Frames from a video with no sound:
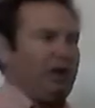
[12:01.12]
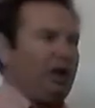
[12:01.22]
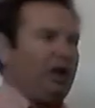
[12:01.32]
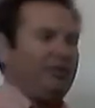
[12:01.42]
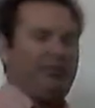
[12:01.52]

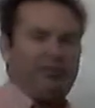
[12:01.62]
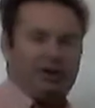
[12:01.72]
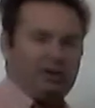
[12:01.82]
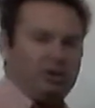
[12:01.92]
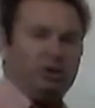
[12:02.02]
if
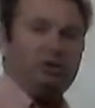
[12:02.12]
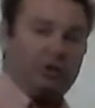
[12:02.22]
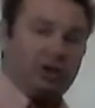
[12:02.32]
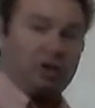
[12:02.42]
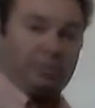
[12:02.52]
there's two
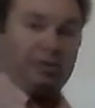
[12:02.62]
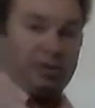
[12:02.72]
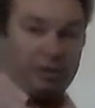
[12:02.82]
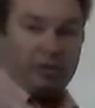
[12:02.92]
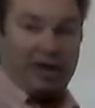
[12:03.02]
verbs,
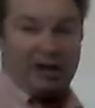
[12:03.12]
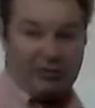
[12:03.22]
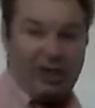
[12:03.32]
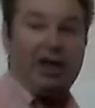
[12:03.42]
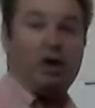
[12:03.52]
then you have
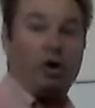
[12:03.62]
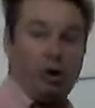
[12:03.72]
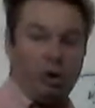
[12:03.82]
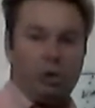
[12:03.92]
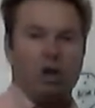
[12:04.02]
a
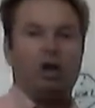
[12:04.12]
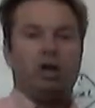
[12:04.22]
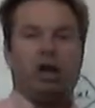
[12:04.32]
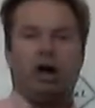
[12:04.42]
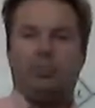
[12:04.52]
whole
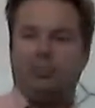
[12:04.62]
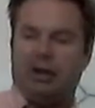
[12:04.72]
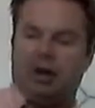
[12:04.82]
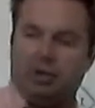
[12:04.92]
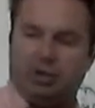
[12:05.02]

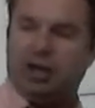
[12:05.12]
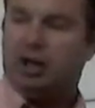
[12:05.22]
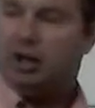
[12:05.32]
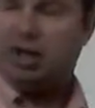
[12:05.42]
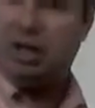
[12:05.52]
compound
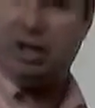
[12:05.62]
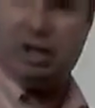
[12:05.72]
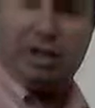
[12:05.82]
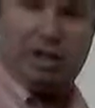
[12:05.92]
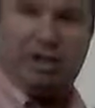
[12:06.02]

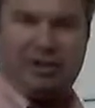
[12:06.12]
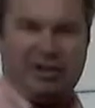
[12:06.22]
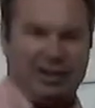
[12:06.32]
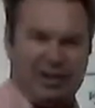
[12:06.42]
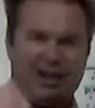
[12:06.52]
sentence.
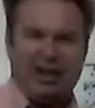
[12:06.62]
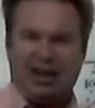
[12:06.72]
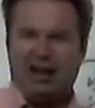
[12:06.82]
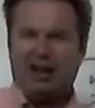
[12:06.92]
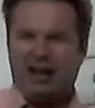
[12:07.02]

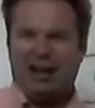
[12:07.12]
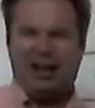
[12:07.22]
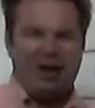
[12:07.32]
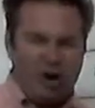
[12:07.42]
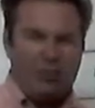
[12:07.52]
I
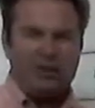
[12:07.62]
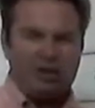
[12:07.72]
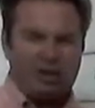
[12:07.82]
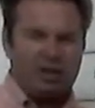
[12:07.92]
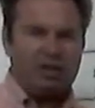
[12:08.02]
hope this
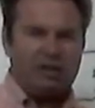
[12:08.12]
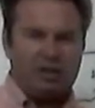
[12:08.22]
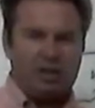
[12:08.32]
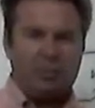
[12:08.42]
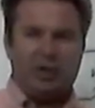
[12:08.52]
isn't leaving
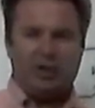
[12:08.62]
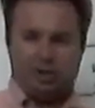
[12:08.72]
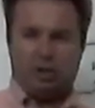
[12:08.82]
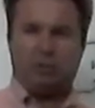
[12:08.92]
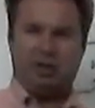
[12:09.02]
you behind
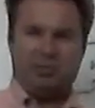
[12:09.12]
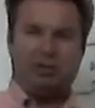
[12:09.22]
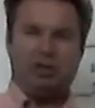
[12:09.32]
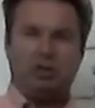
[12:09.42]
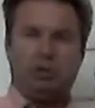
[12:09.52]
too much,
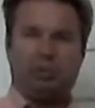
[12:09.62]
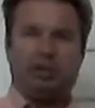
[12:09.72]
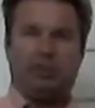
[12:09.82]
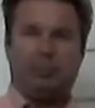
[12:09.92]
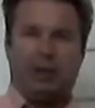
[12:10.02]
but usually
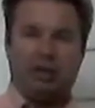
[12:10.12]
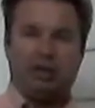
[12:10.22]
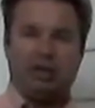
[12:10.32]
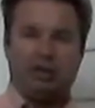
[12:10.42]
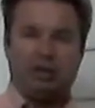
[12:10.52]
the best
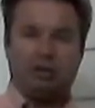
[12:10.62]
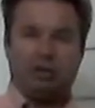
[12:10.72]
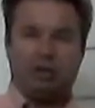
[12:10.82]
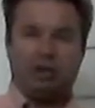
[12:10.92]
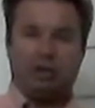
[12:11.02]
thing to
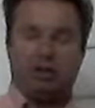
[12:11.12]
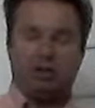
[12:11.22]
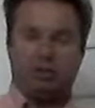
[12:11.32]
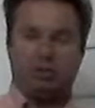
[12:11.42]
do is